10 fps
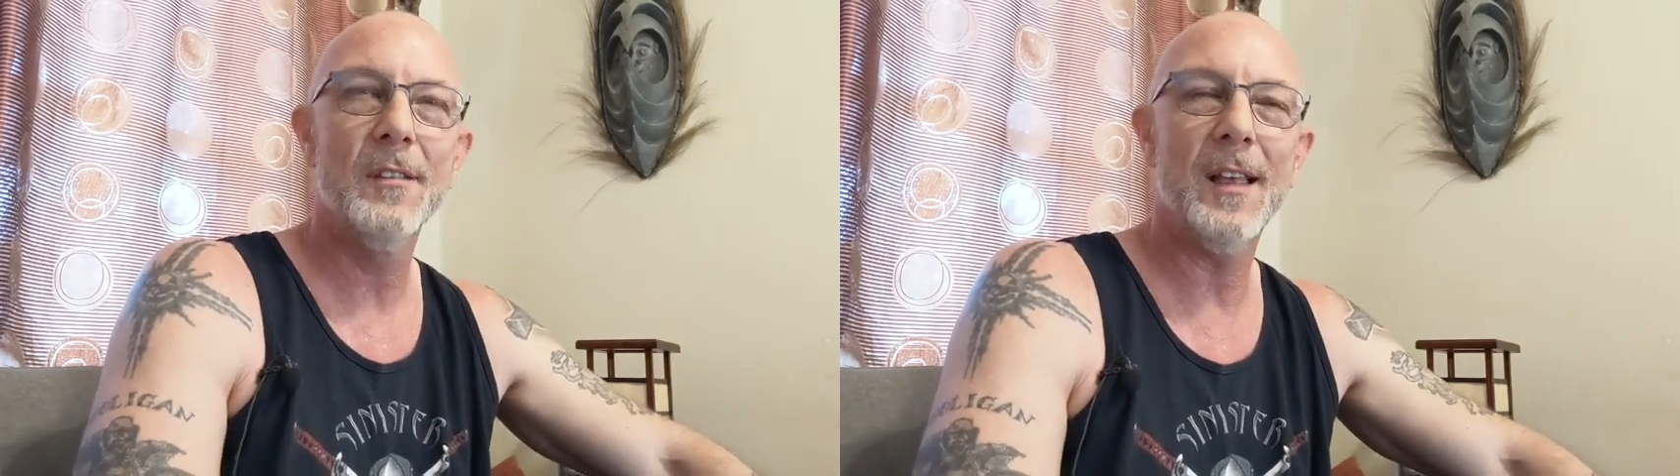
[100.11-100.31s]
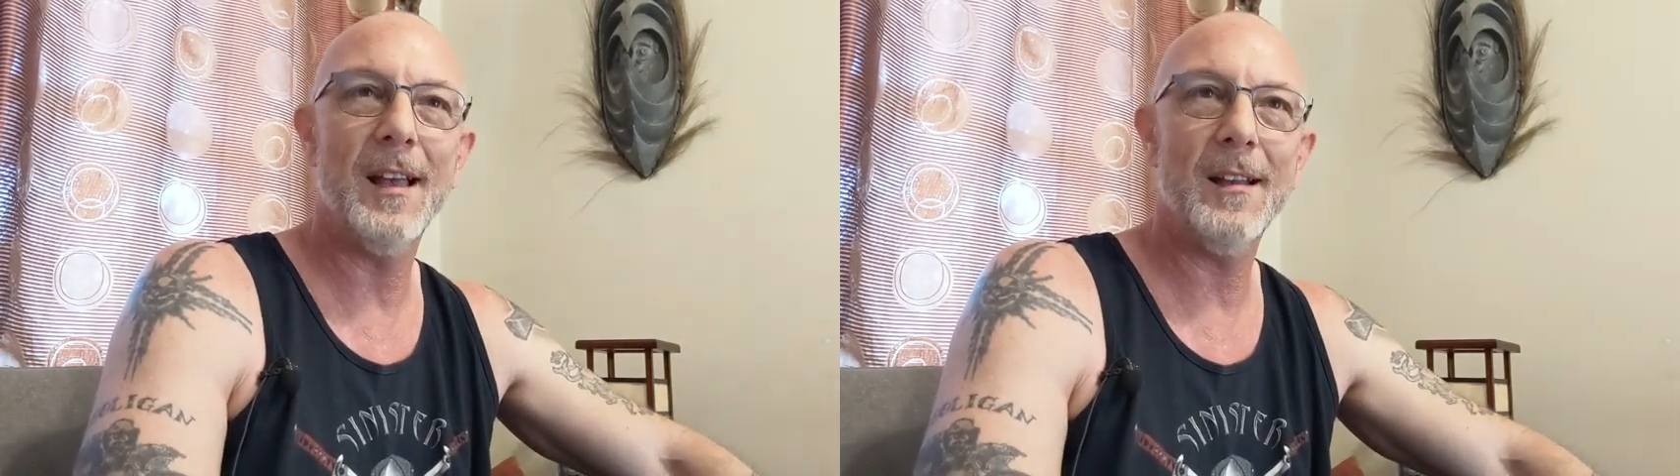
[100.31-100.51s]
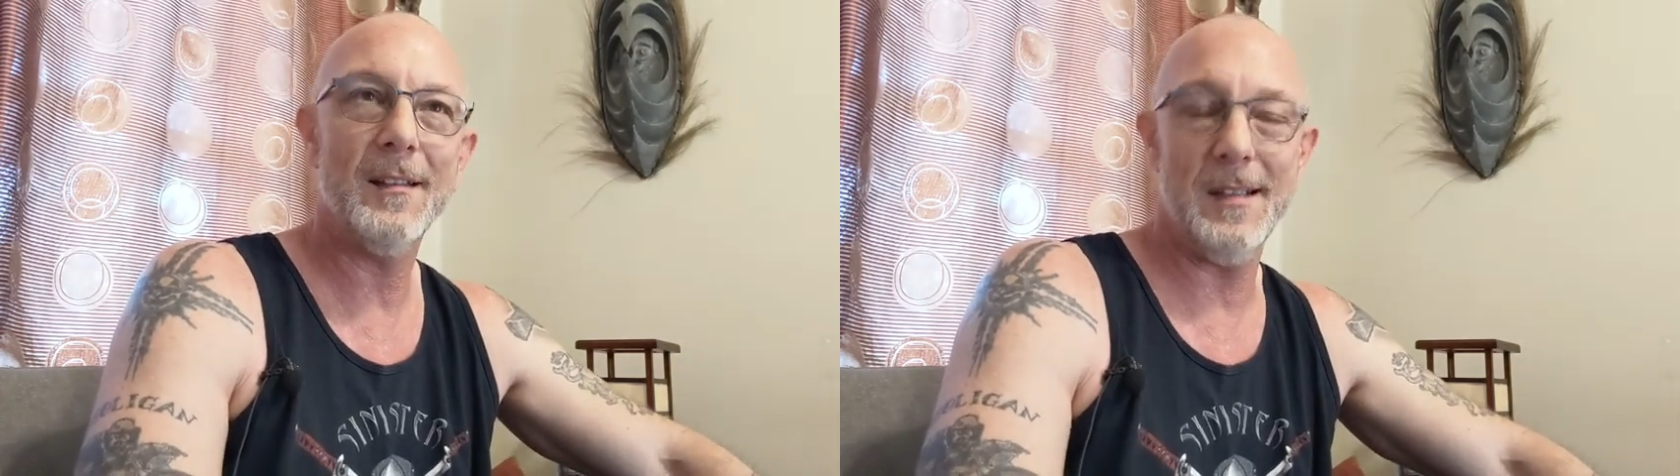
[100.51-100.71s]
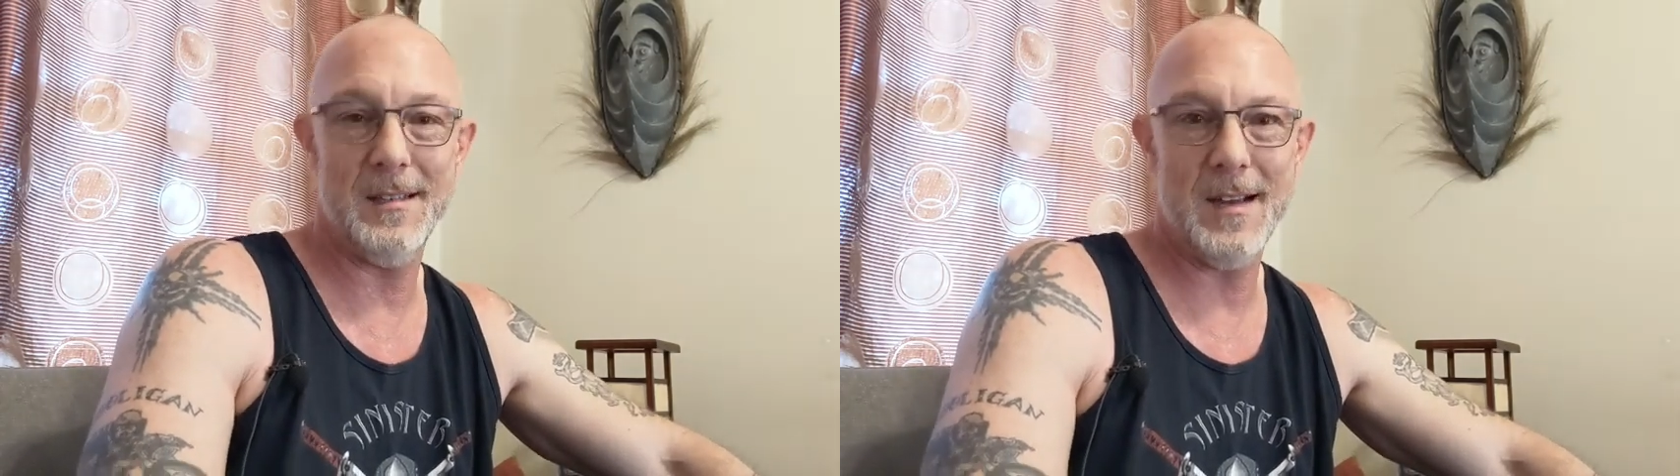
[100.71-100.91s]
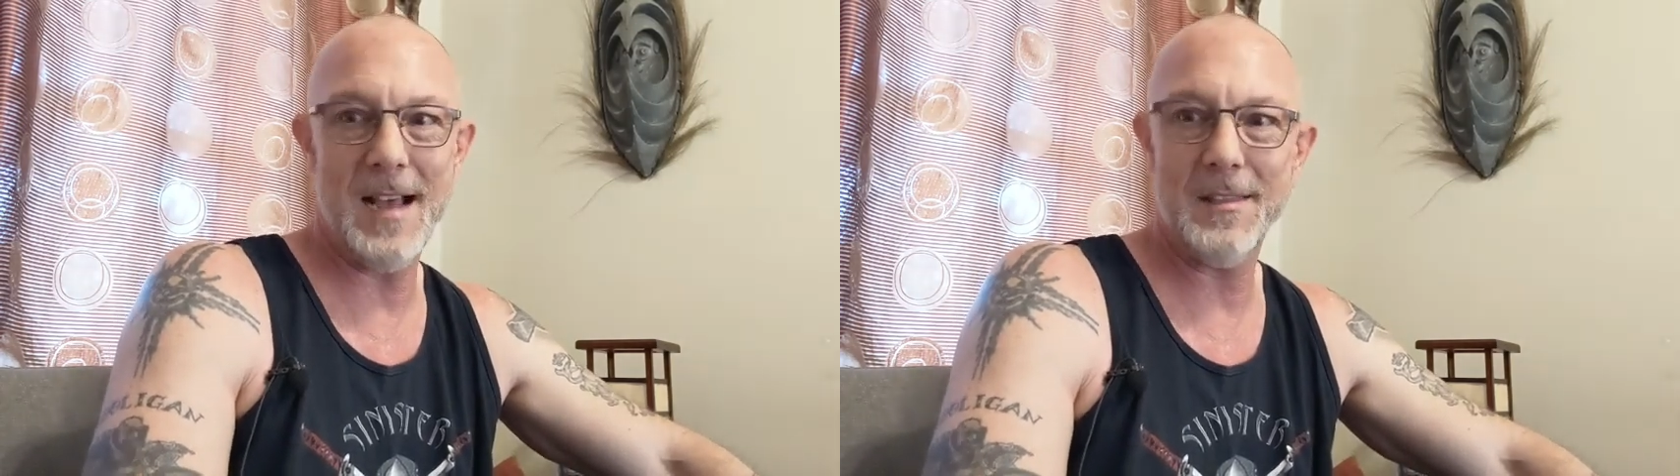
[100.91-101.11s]
that
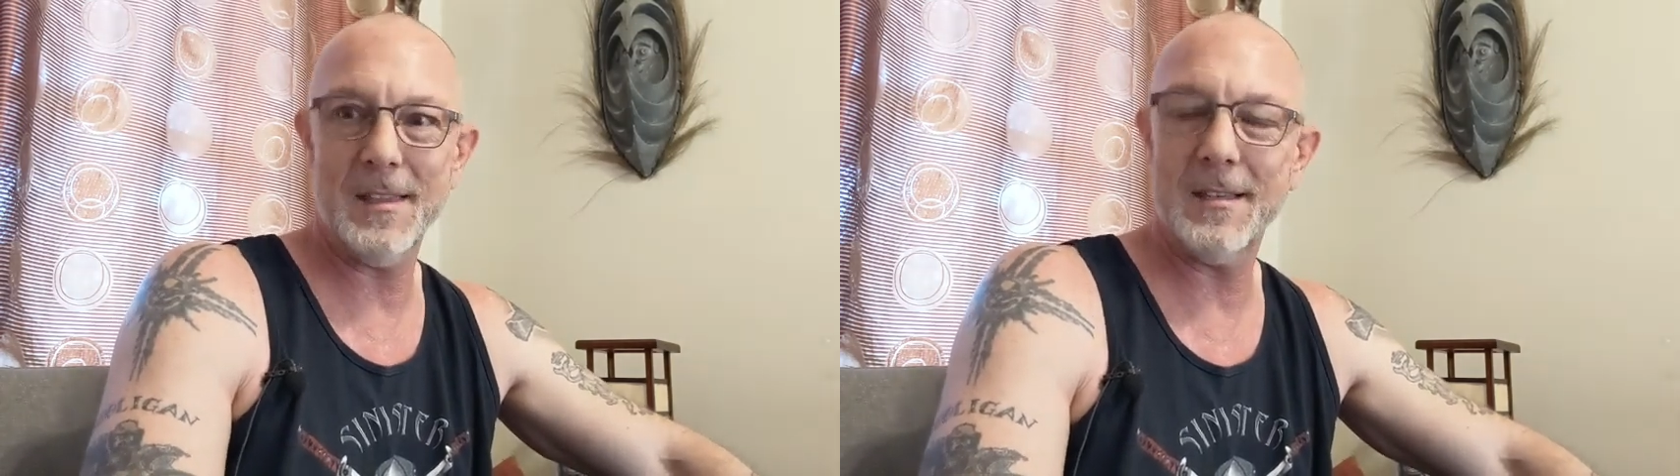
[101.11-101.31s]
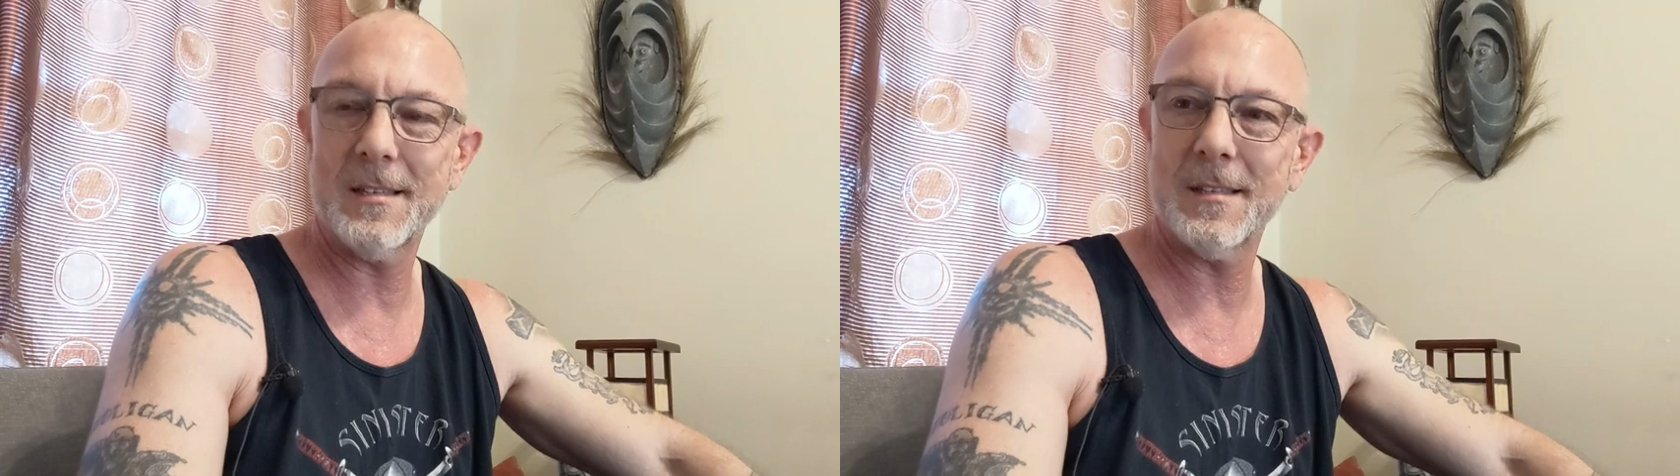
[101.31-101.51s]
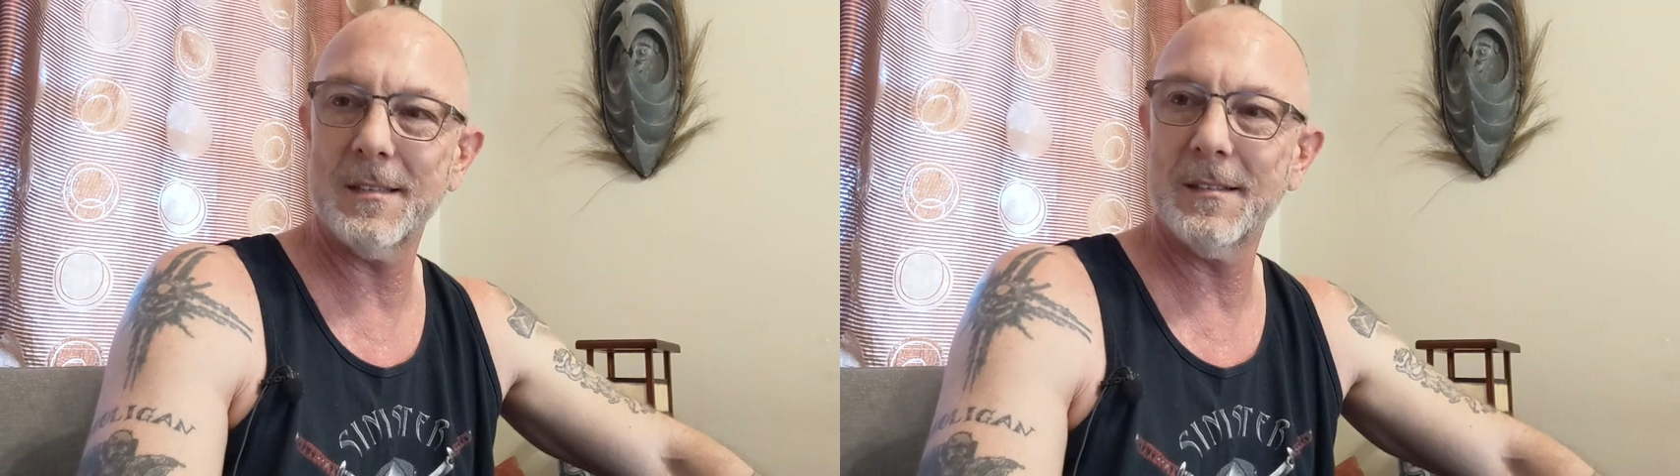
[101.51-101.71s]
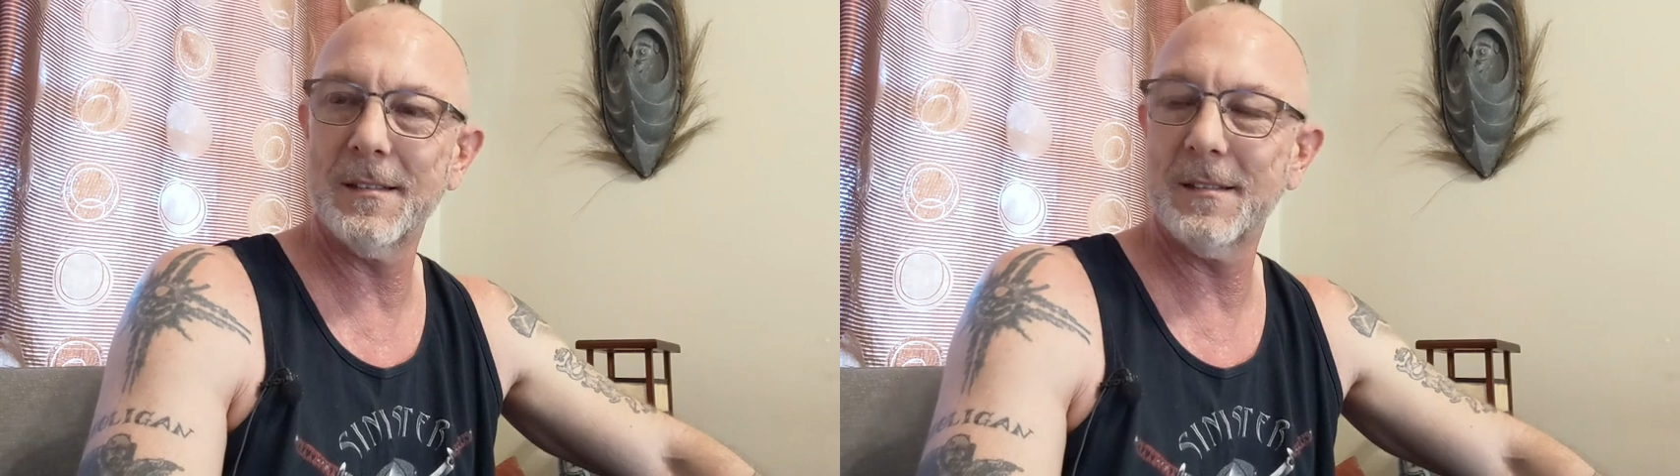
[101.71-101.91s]
has got this